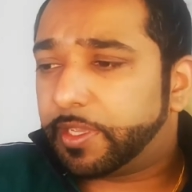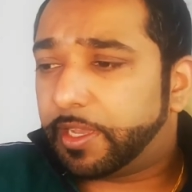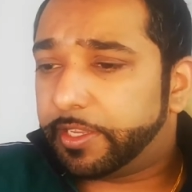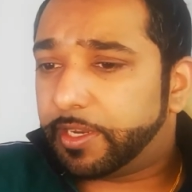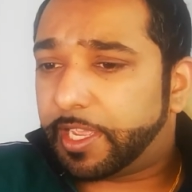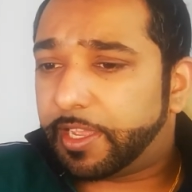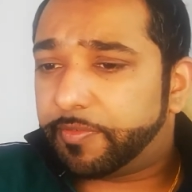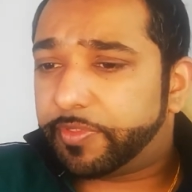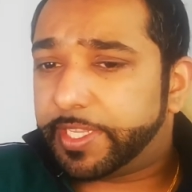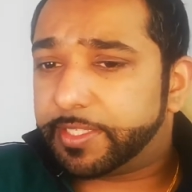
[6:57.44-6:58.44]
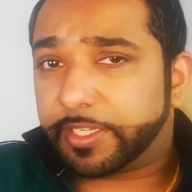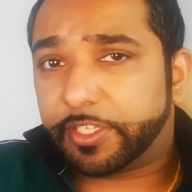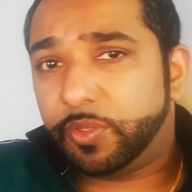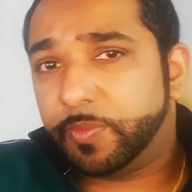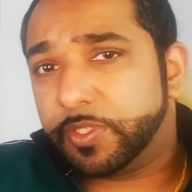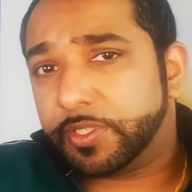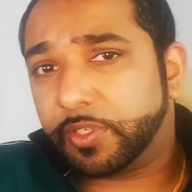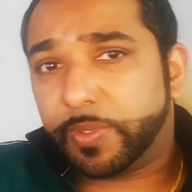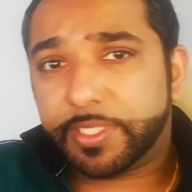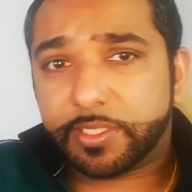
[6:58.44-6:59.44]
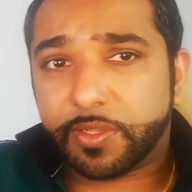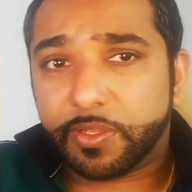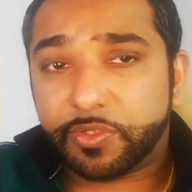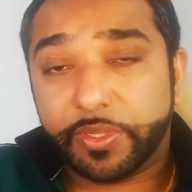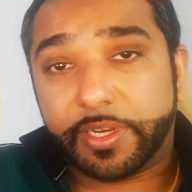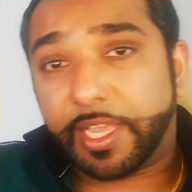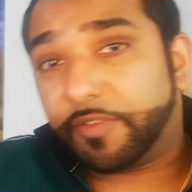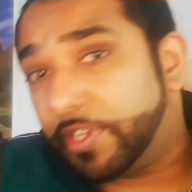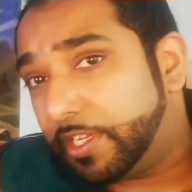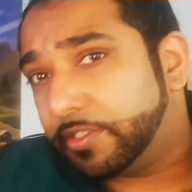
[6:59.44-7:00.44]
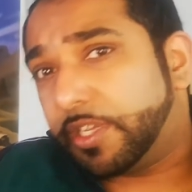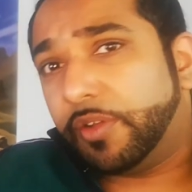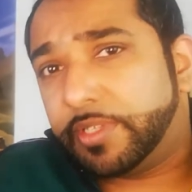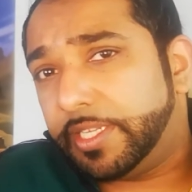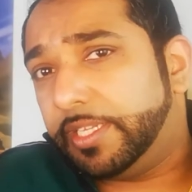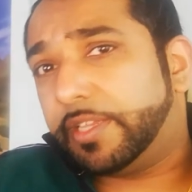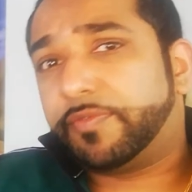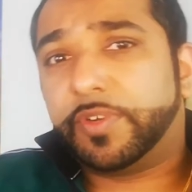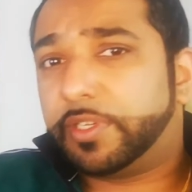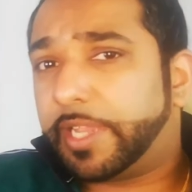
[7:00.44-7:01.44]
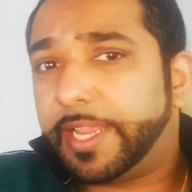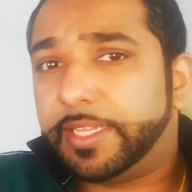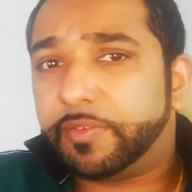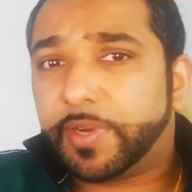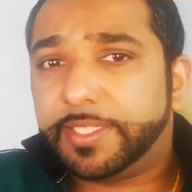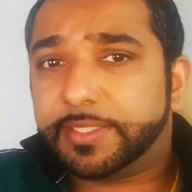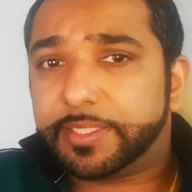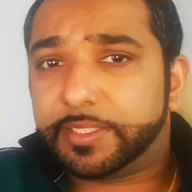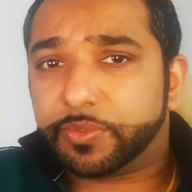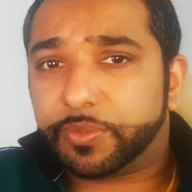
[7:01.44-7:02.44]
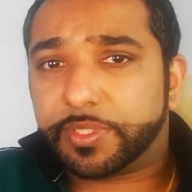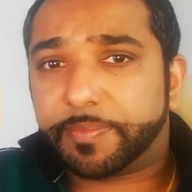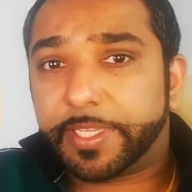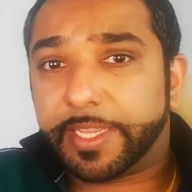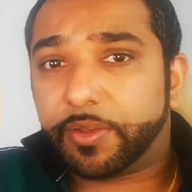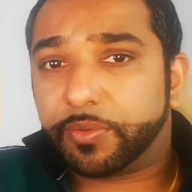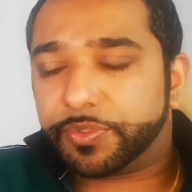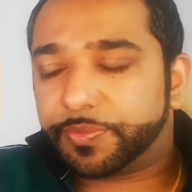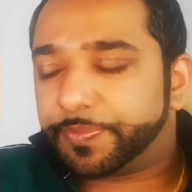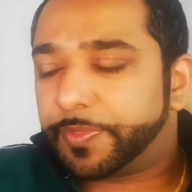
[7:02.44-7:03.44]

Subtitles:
Are you going to have things like humans and quintessons, or are you going to have totally different alien races or something else?